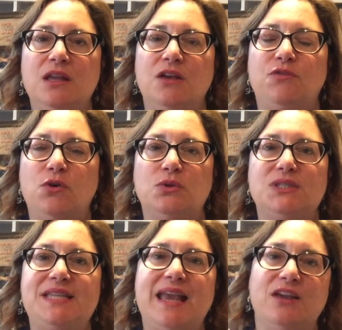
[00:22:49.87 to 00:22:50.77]
photos
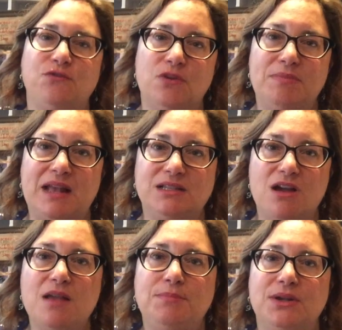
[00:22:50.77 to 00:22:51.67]
taken from that
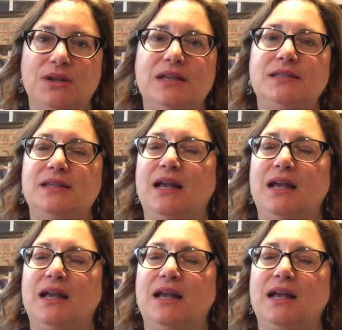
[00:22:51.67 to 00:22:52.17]
time period.